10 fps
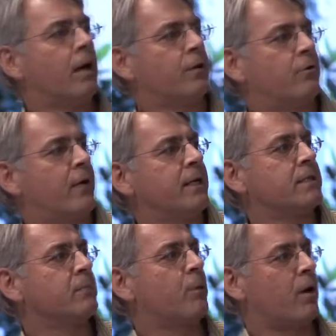
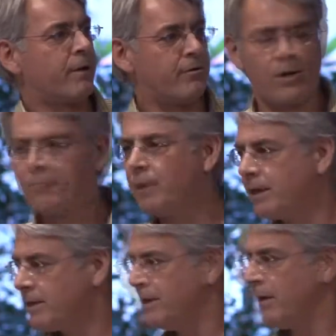trends in poverty from
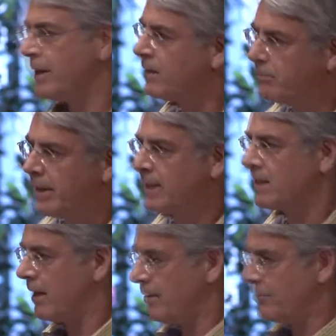1990, the
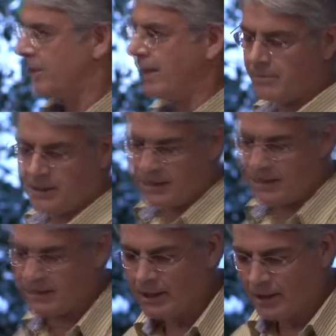baseline for the
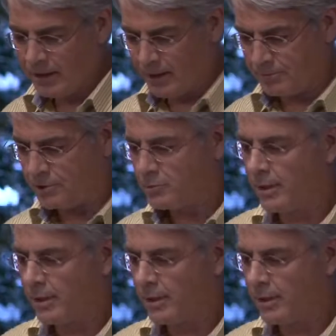MDGs, up to